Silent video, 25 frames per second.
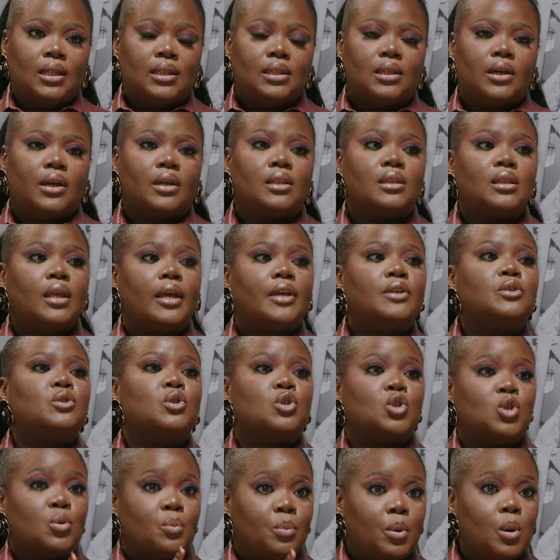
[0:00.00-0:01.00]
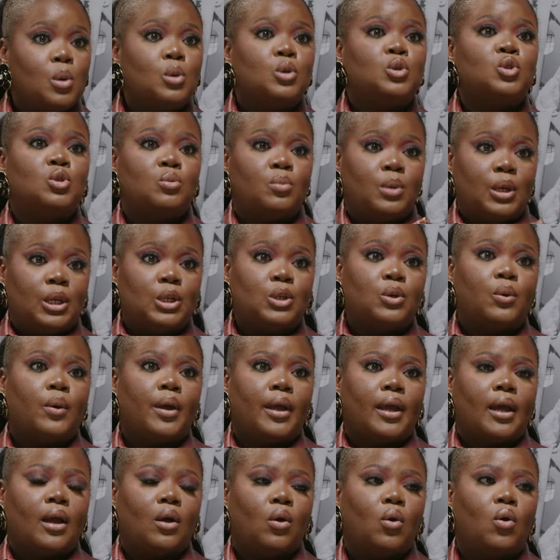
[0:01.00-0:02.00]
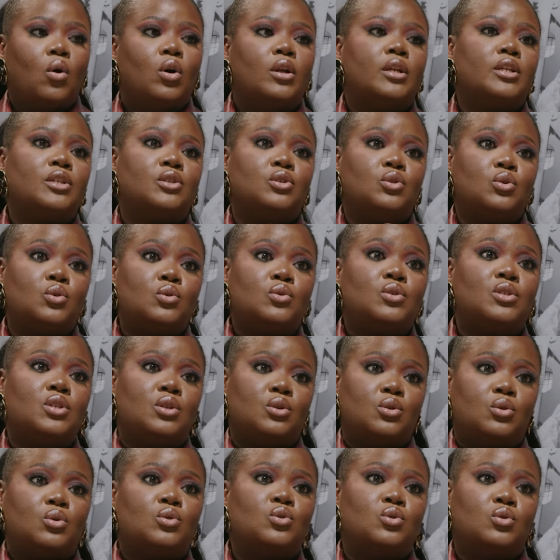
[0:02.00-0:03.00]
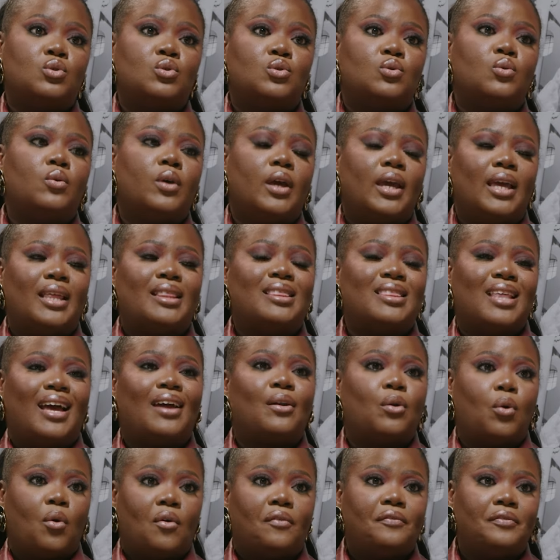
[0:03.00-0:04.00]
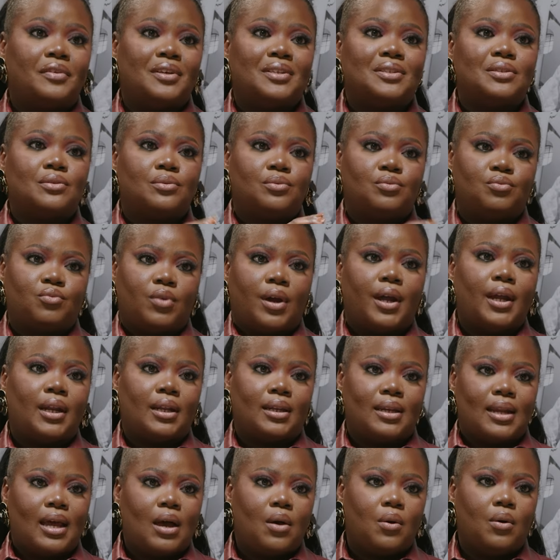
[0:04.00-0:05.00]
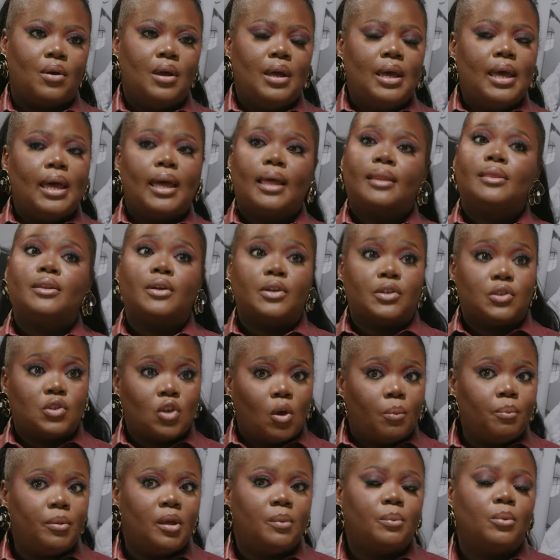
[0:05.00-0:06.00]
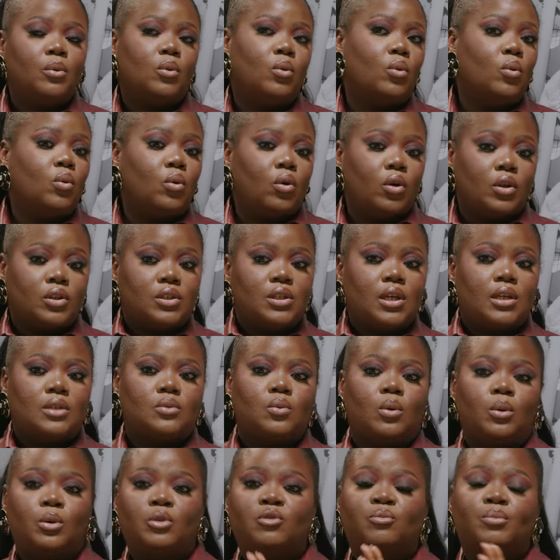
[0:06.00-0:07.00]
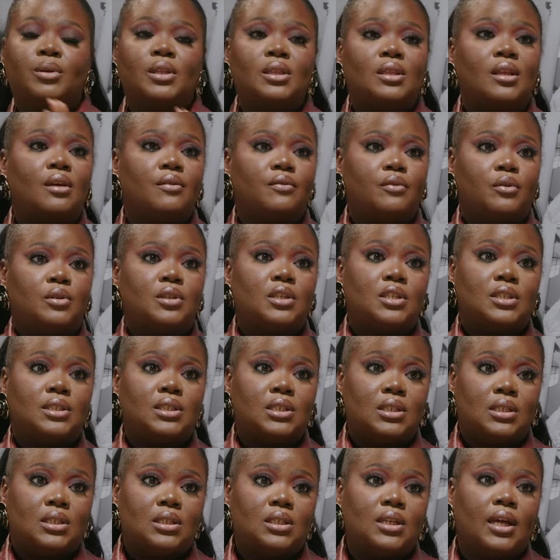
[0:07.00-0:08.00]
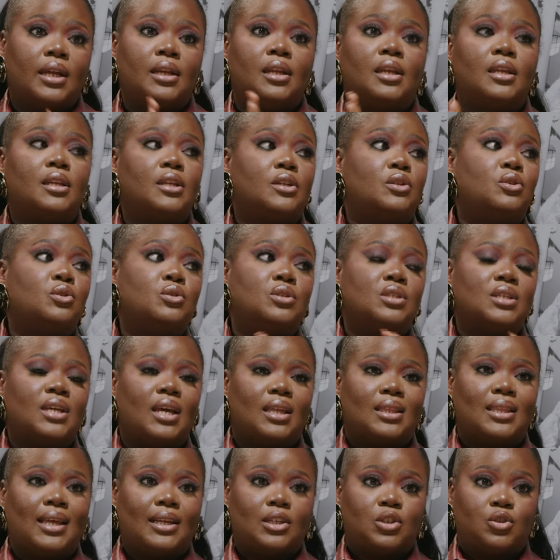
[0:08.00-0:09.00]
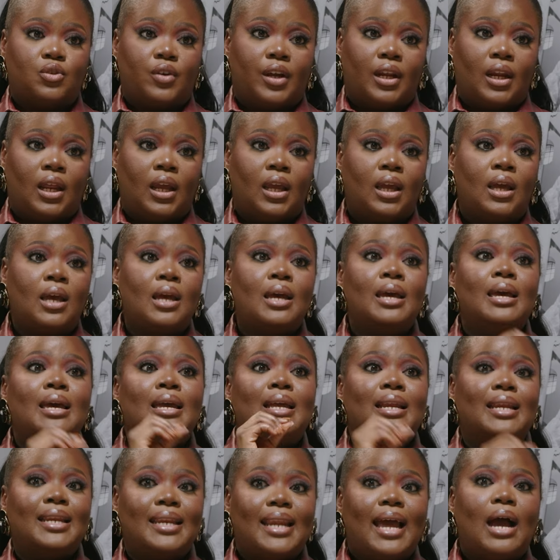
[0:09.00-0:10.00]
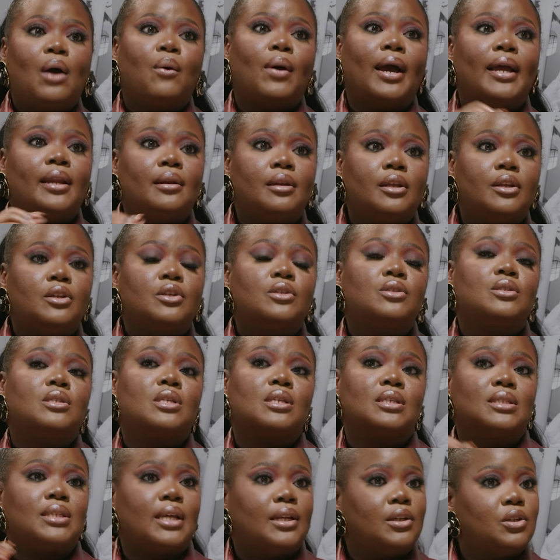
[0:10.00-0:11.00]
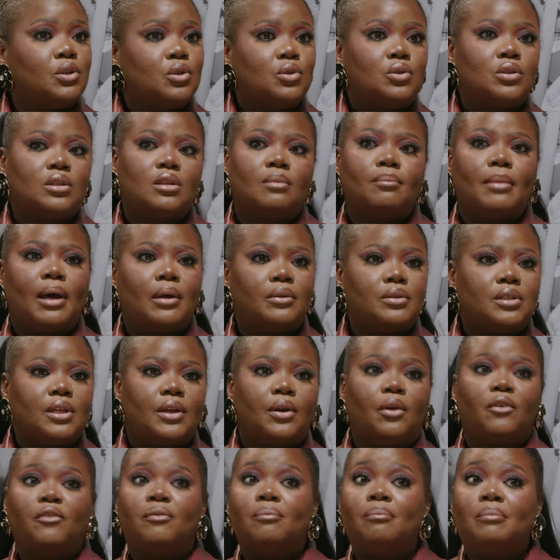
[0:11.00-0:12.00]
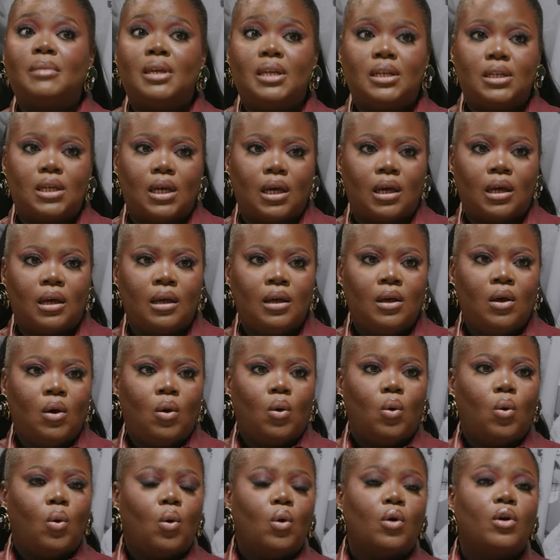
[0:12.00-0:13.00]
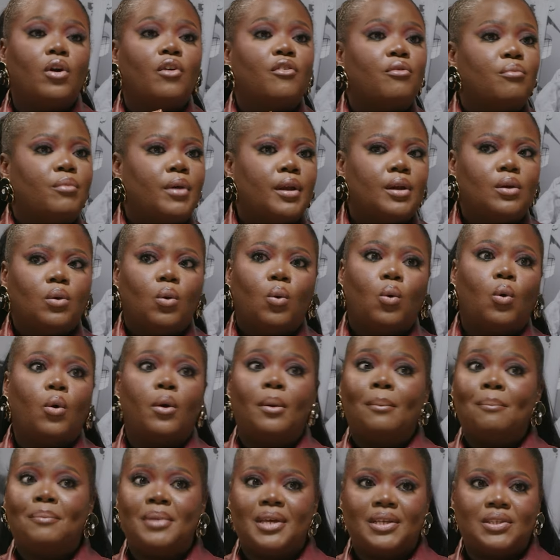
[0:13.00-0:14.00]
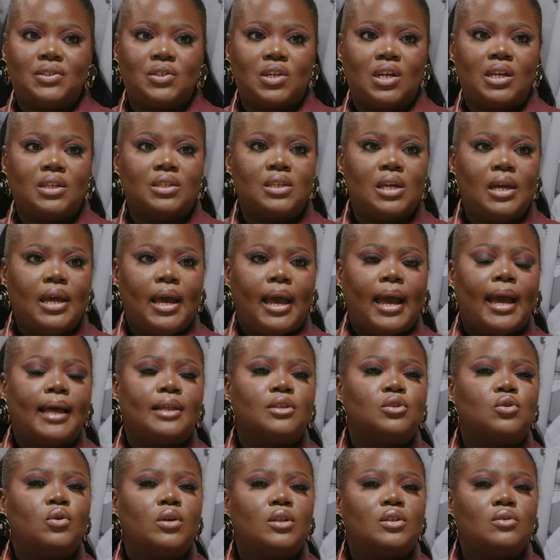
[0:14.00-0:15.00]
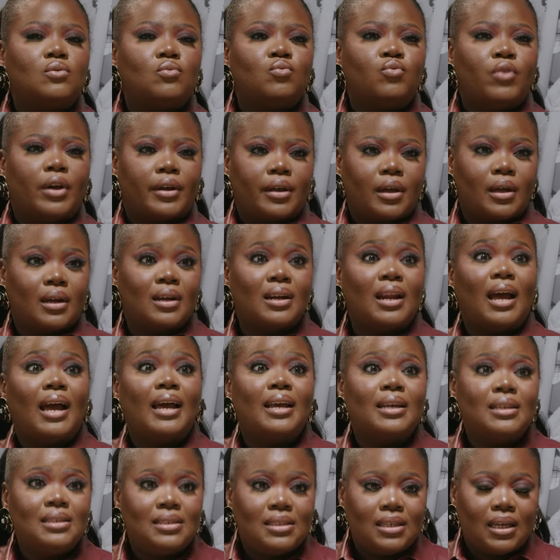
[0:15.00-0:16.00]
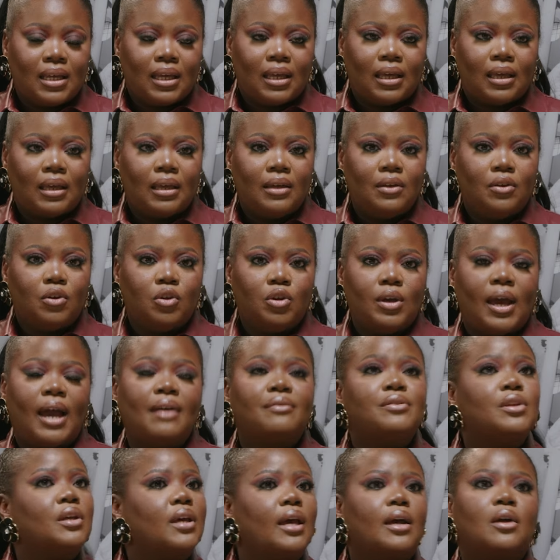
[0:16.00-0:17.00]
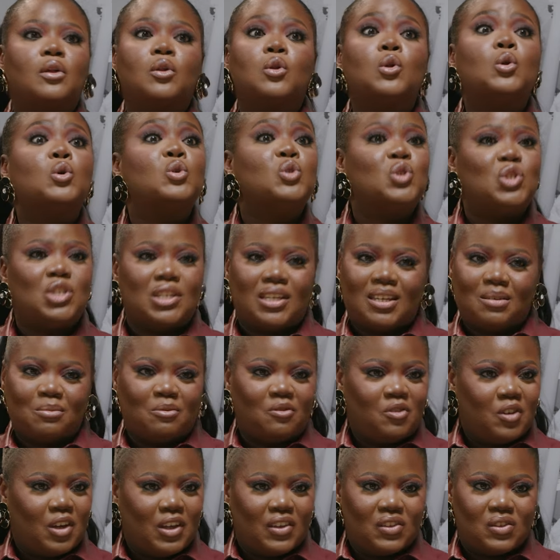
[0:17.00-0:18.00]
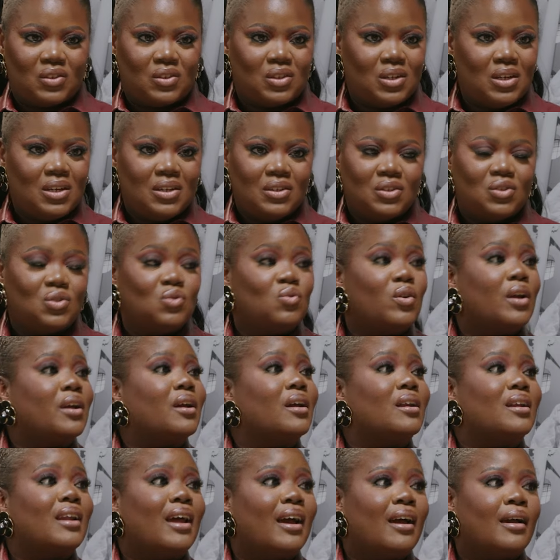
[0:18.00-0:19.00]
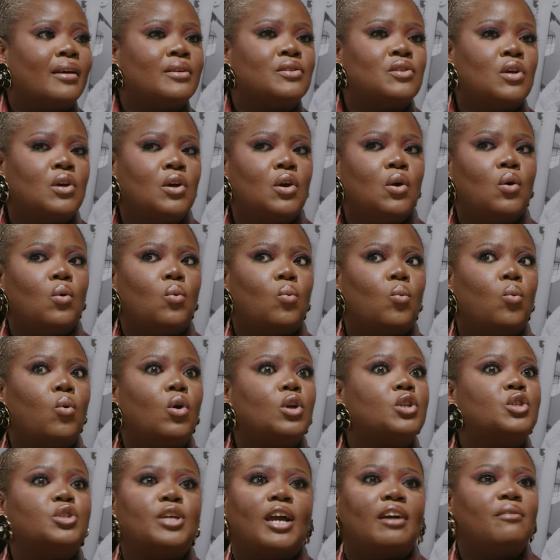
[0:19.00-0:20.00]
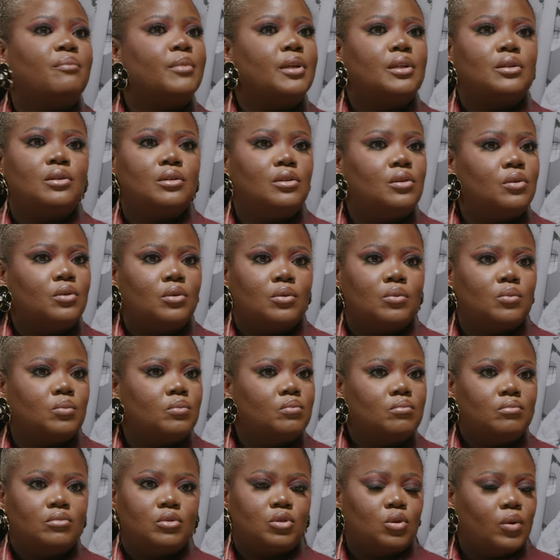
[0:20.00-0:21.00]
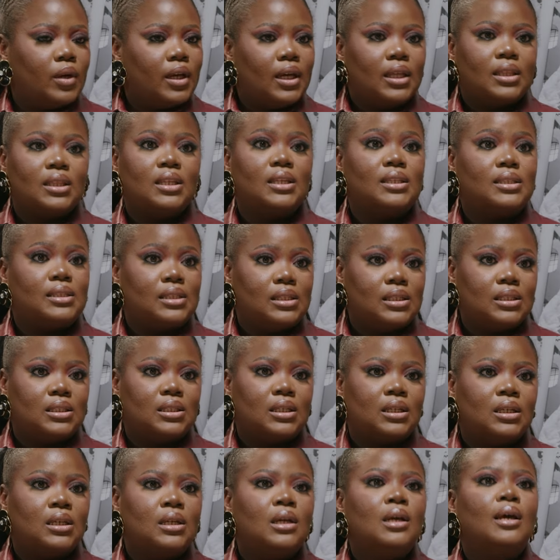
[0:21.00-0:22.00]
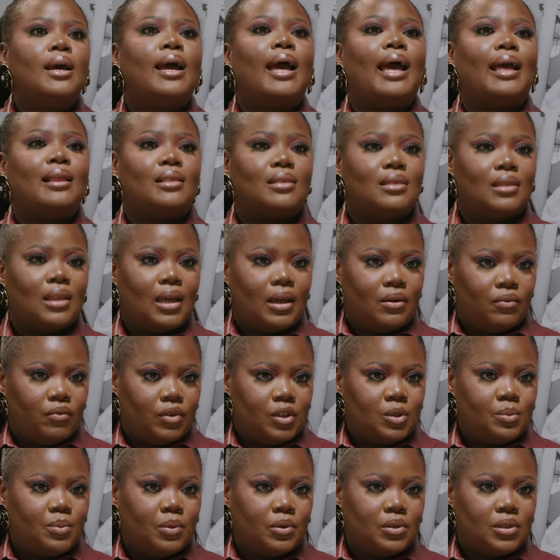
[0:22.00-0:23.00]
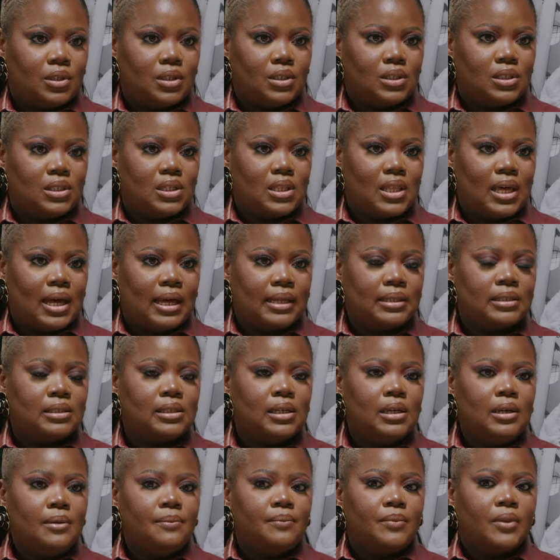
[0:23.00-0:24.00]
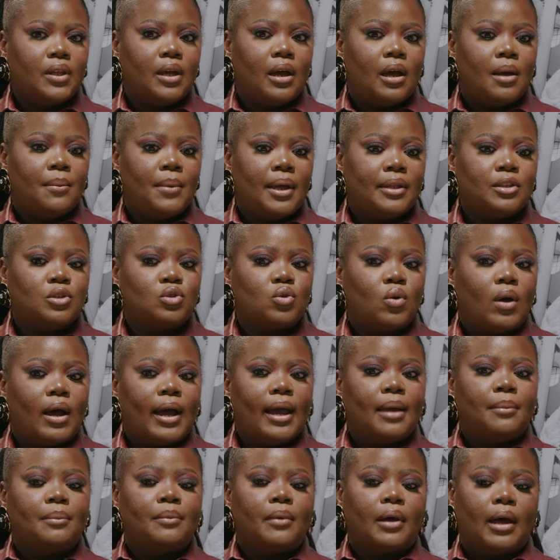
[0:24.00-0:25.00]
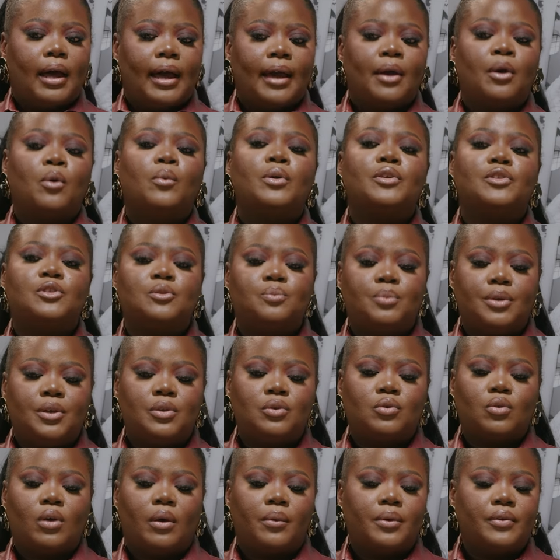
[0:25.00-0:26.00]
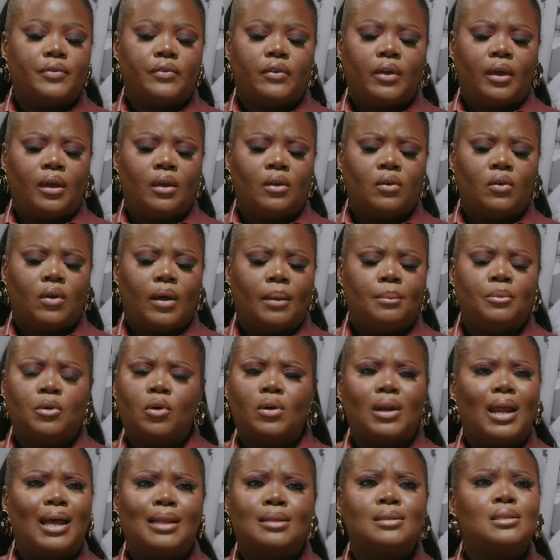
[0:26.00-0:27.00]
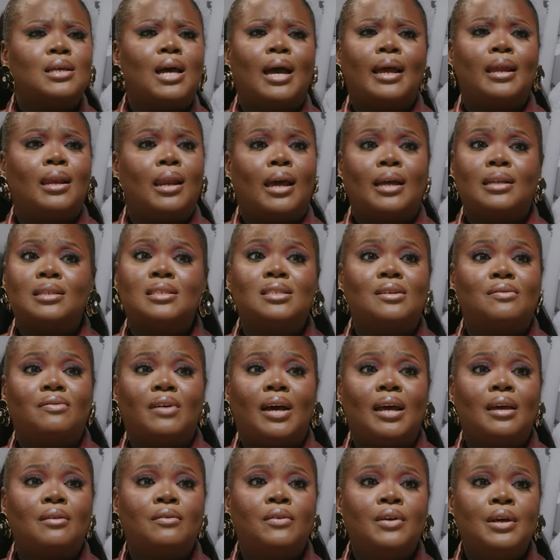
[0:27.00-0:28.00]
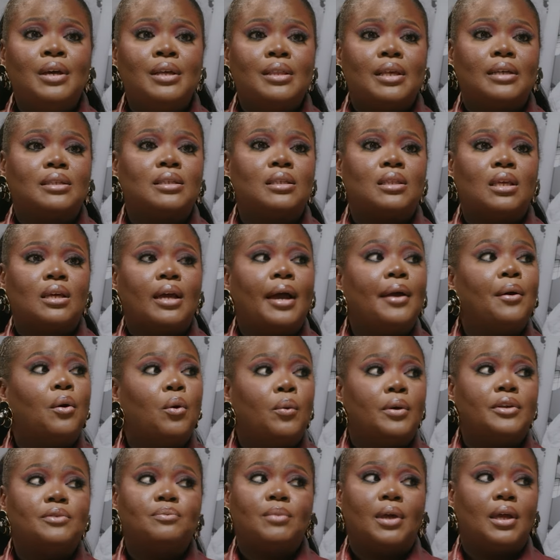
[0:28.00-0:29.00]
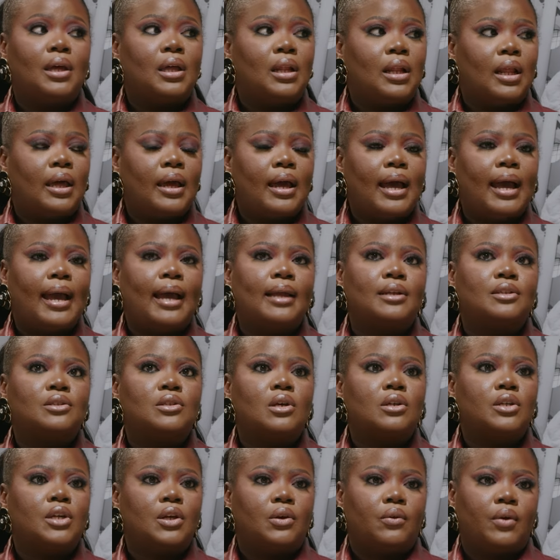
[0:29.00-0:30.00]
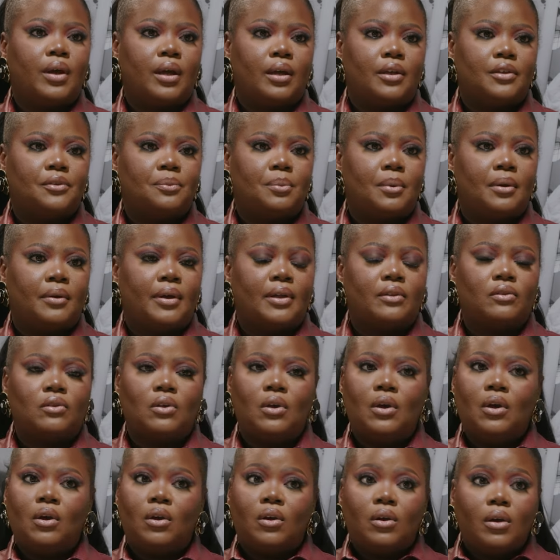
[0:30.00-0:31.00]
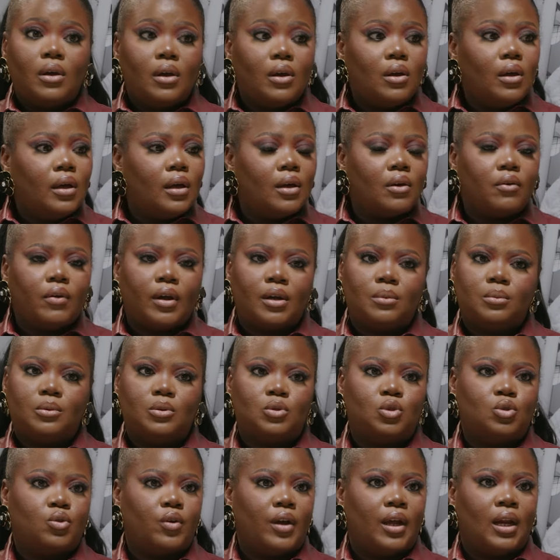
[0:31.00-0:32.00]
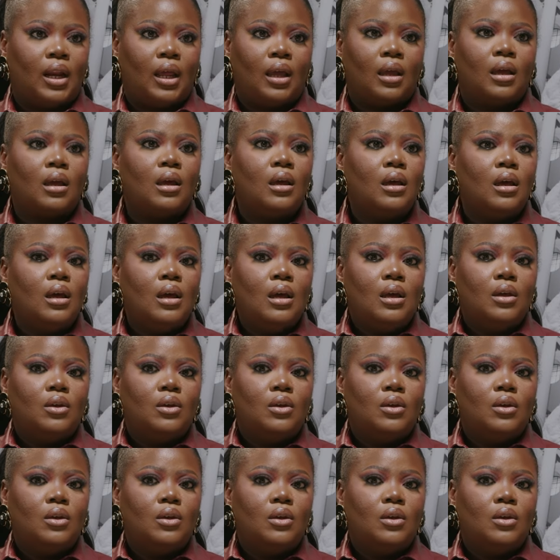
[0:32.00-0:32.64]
There are things you're supposed to be doing and God is using you to do in that office right now. And there are some people who God says, well, we've been there for this season. I needed you to get that training. Now I needed to send you to the mountain of media or government or business. And so it's recognizing, you know, you have to get close to him first to recognize what do you have me, you know, doing in this season, and then responding to that. And so I always say, you know, I'm not anti 9 to 5. That's the thing I always make clear. I had such a great experience, incredible training.